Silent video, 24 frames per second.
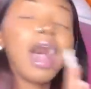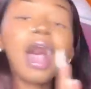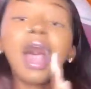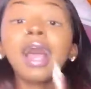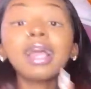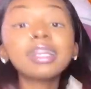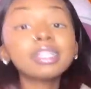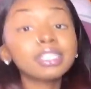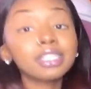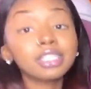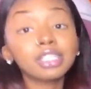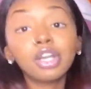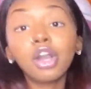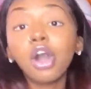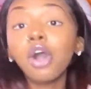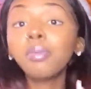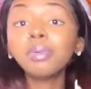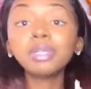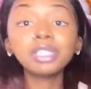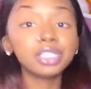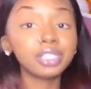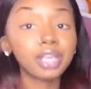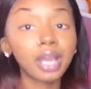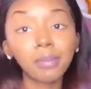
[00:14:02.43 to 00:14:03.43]
I just
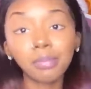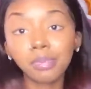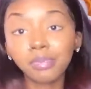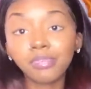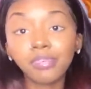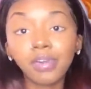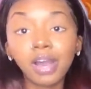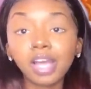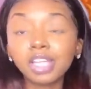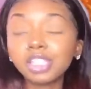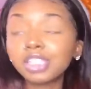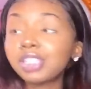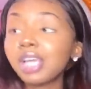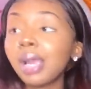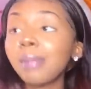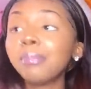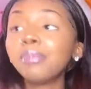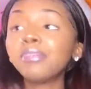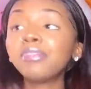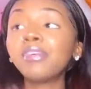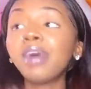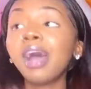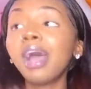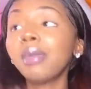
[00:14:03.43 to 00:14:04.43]
go with Shopify.
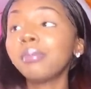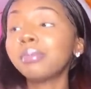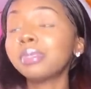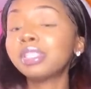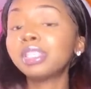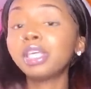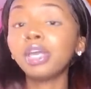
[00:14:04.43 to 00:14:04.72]
Shopify will